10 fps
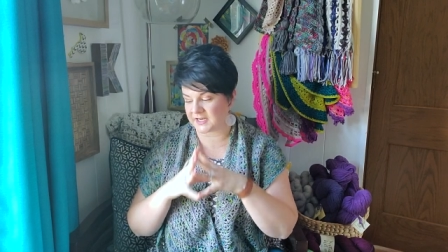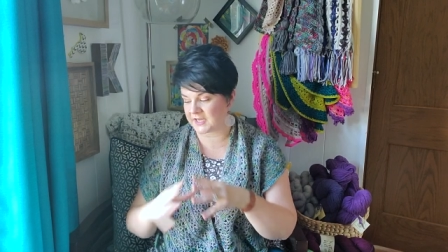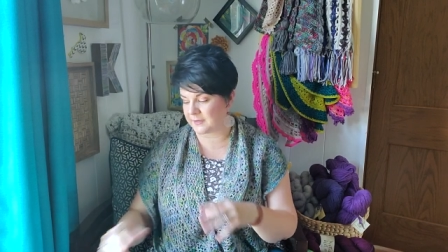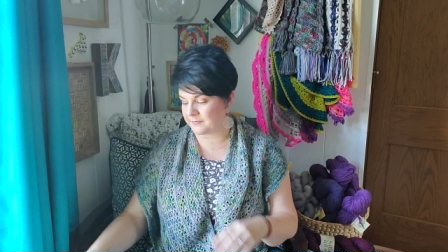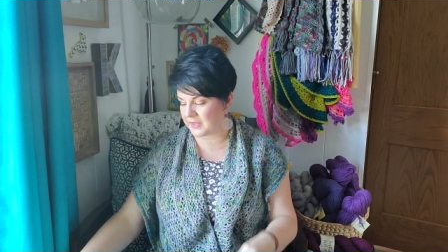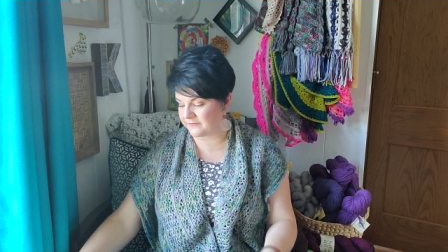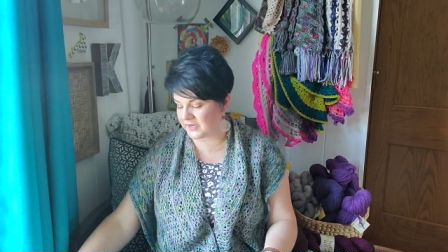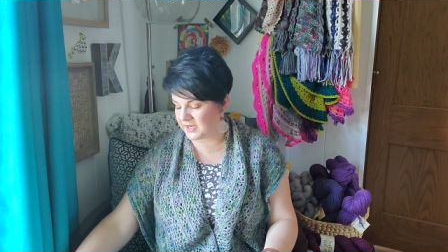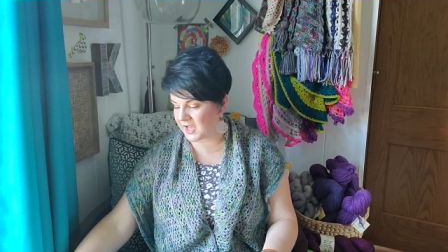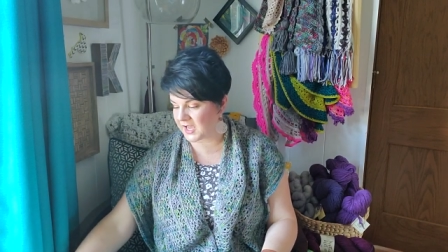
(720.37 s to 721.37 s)
that I am
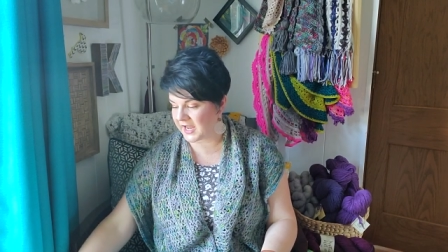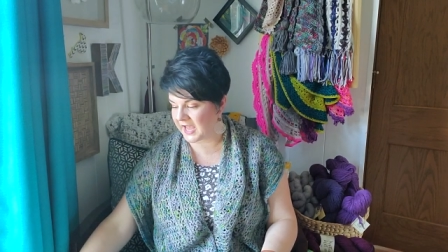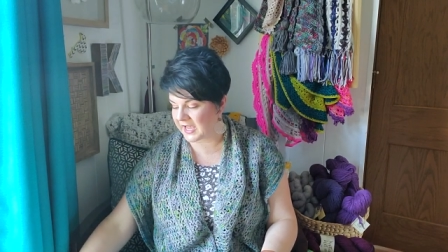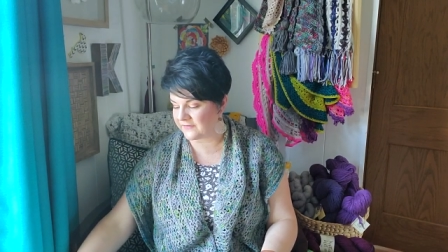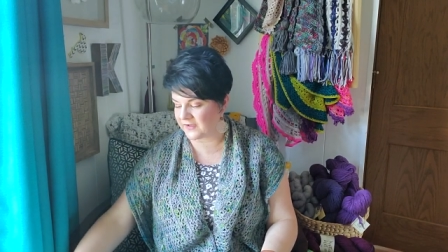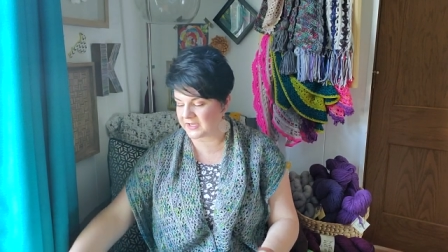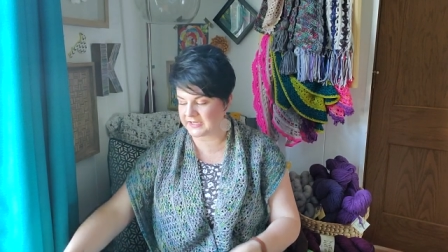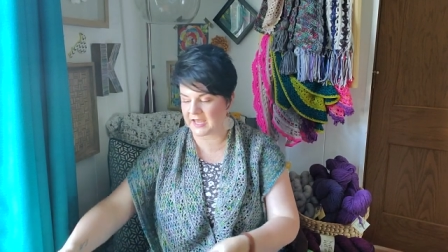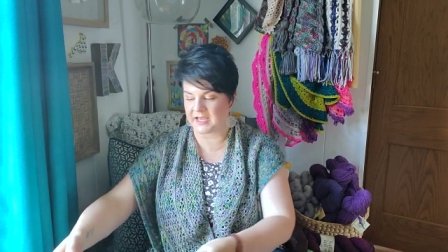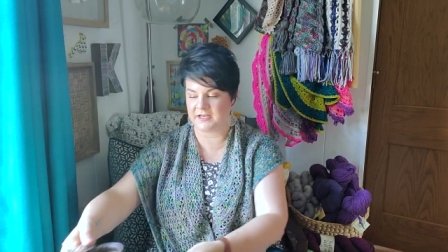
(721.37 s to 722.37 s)
loving. I have
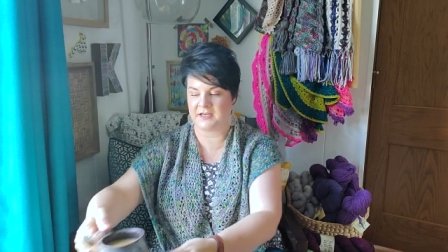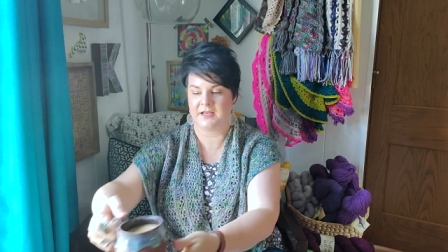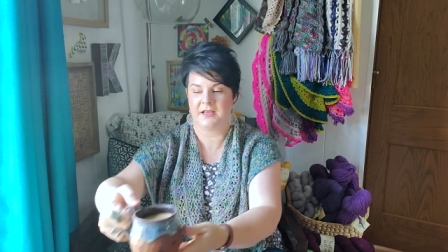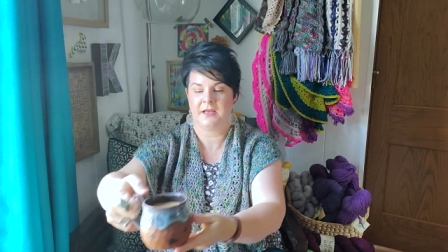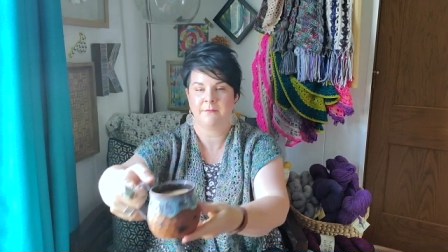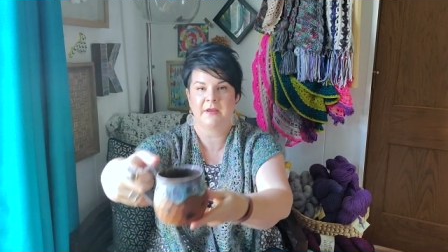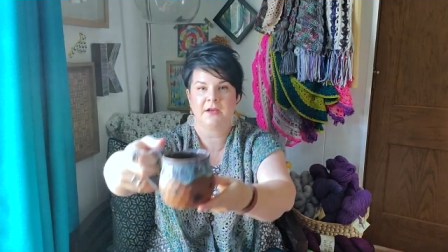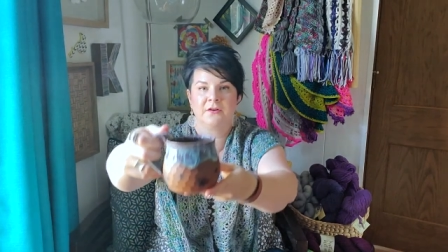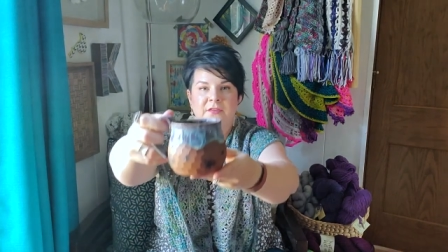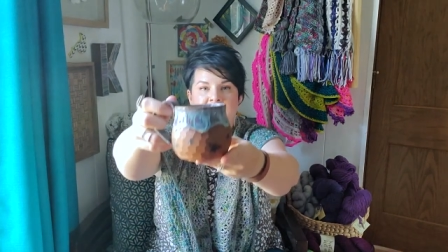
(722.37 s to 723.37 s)
again my Earth